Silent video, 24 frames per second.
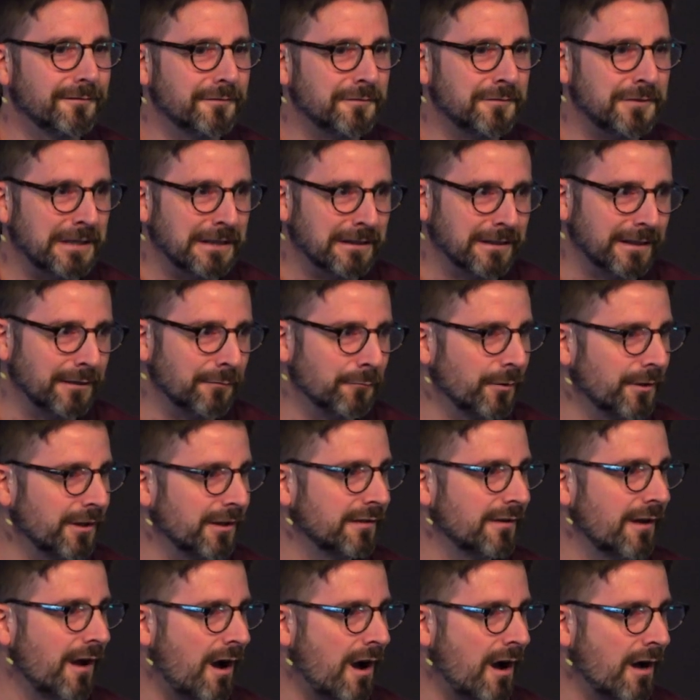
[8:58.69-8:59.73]
dealing with
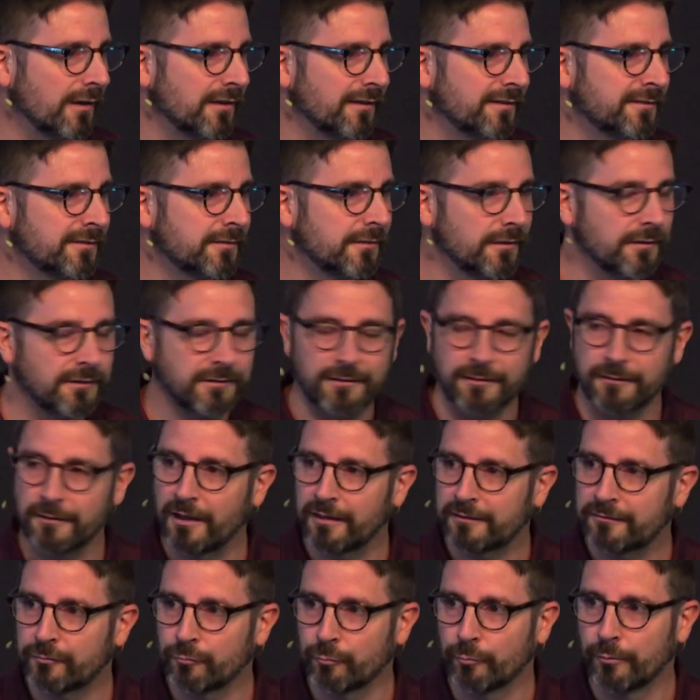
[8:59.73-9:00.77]
an honest
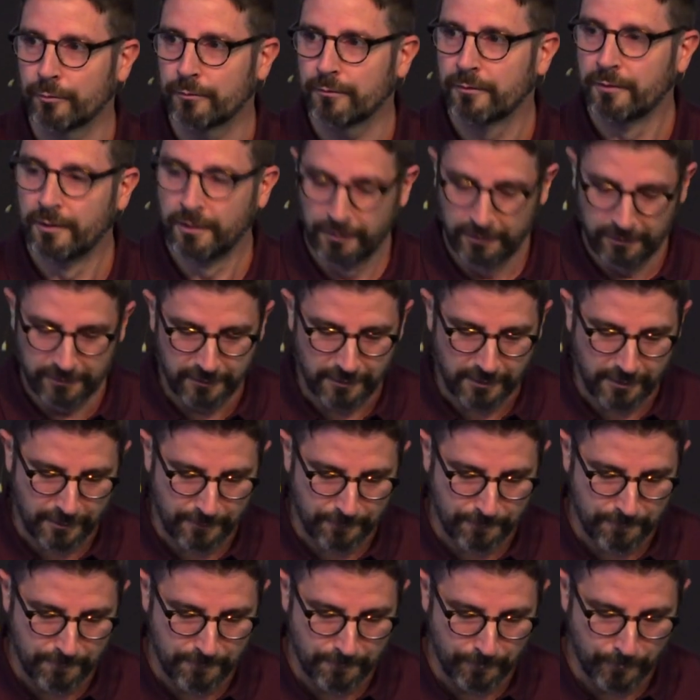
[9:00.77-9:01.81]
intellectual
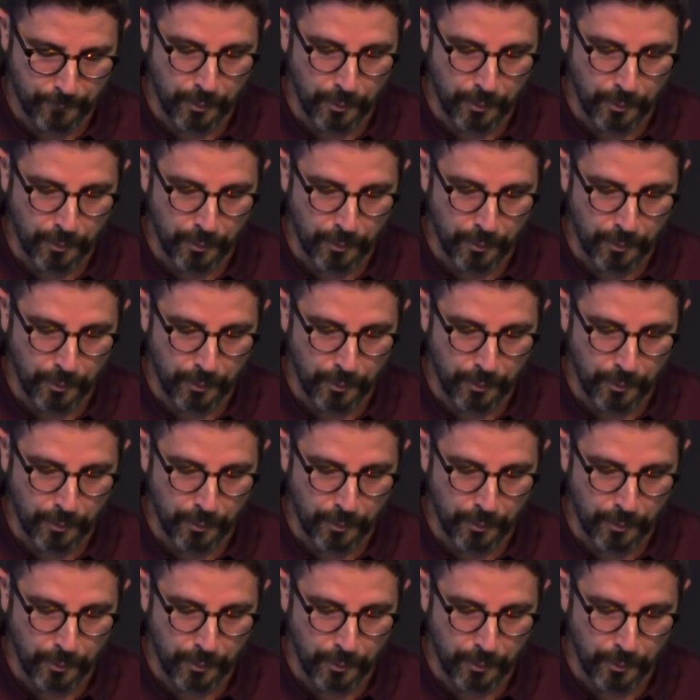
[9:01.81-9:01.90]
um,